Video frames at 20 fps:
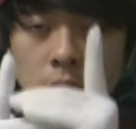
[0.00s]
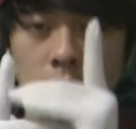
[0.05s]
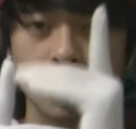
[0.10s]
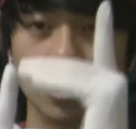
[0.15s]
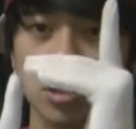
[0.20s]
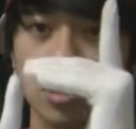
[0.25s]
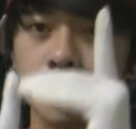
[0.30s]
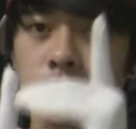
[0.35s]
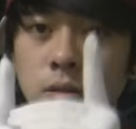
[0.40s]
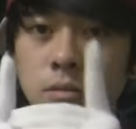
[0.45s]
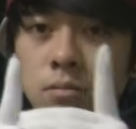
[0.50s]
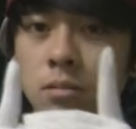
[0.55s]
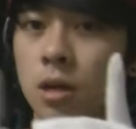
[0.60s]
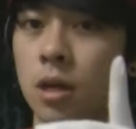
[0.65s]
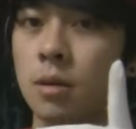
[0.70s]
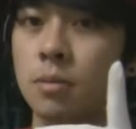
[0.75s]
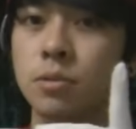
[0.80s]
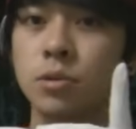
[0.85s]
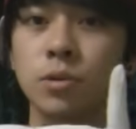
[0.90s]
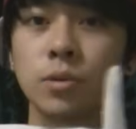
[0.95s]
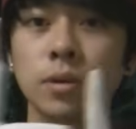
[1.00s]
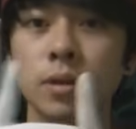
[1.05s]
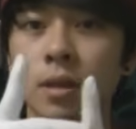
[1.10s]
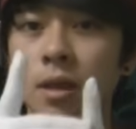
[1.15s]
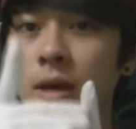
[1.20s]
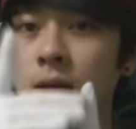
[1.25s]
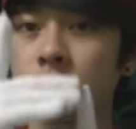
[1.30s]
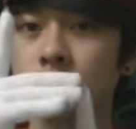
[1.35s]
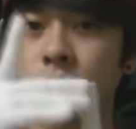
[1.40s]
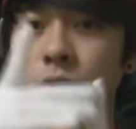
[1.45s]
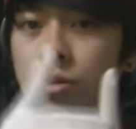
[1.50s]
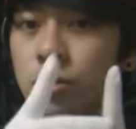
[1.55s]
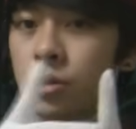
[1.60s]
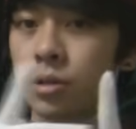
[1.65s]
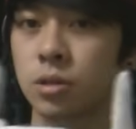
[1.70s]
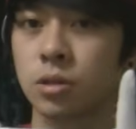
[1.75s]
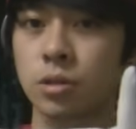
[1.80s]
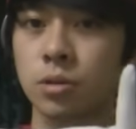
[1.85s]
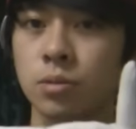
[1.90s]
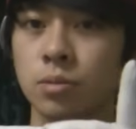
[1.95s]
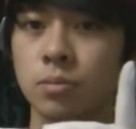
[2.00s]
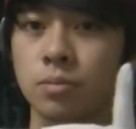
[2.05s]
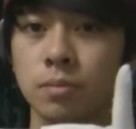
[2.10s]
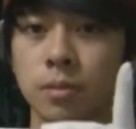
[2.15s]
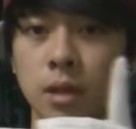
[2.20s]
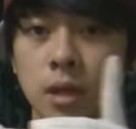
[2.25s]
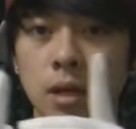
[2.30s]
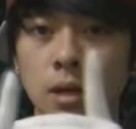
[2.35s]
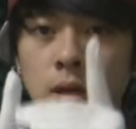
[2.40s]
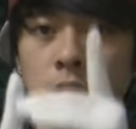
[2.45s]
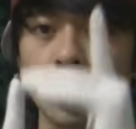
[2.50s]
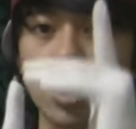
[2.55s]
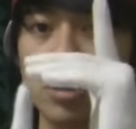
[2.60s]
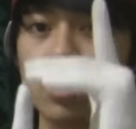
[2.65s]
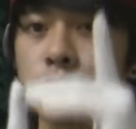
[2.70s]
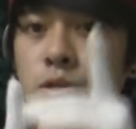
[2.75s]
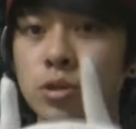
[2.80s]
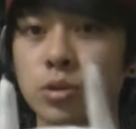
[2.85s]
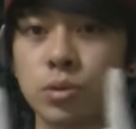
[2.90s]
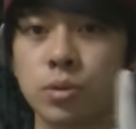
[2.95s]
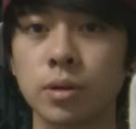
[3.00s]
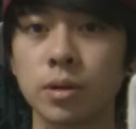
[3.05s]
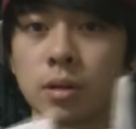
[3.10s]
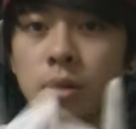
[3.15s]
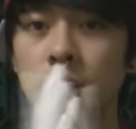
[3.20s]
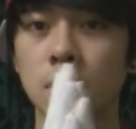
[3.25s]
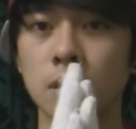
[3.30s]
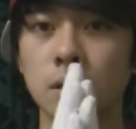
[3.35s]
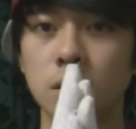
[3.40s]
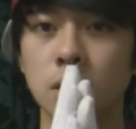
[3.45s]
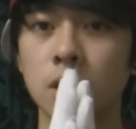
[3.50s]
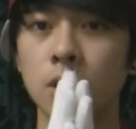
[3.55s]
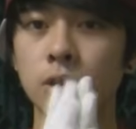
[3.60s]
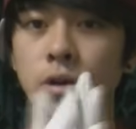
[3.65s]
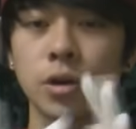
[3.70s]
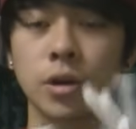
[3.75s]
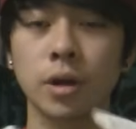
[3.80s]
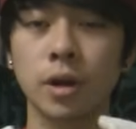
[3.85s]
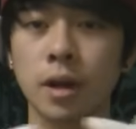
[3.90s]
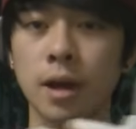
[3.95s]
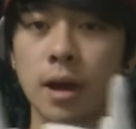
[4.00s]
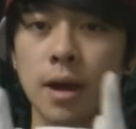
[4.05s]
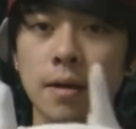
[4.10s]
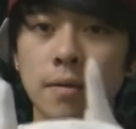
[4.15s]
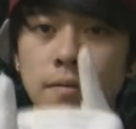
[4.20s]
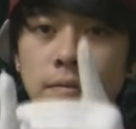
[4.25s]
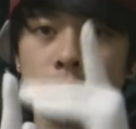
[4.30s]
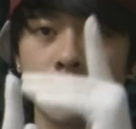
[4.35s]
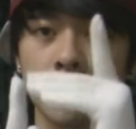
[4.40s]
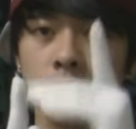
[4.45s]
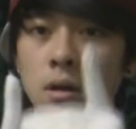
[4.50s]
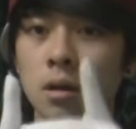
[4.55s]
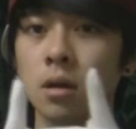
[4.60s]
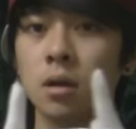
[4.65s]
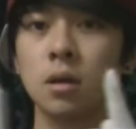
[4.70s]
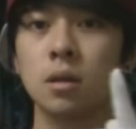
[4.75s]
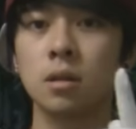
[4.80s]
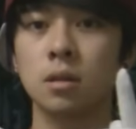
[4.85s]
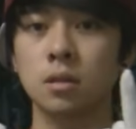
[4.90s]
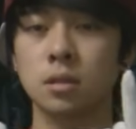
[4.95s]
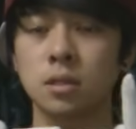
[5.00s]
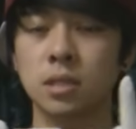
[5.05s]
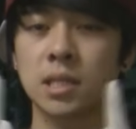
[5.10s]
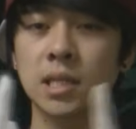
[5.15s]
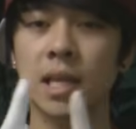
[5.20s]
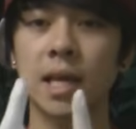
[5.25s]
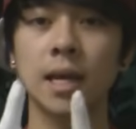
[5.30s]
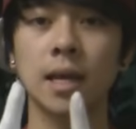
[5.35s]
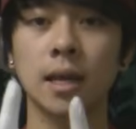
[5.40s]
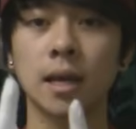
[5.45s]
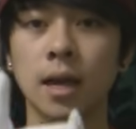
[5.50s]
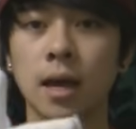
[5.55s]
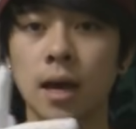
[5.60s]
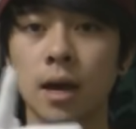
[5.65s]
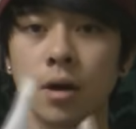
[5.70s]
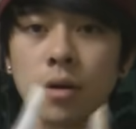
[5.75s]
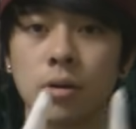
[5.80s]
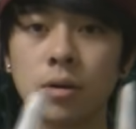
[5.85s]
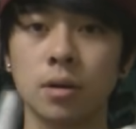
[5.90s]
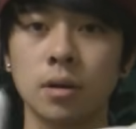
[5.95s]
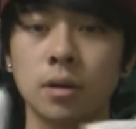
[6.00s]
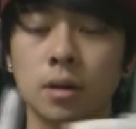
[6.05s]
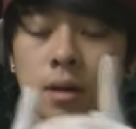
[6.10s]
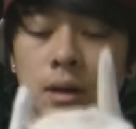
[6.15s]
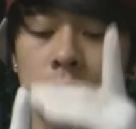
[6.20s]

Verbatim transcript: And just keep doing that so you're so like used to it that you're gonna have the sliding out and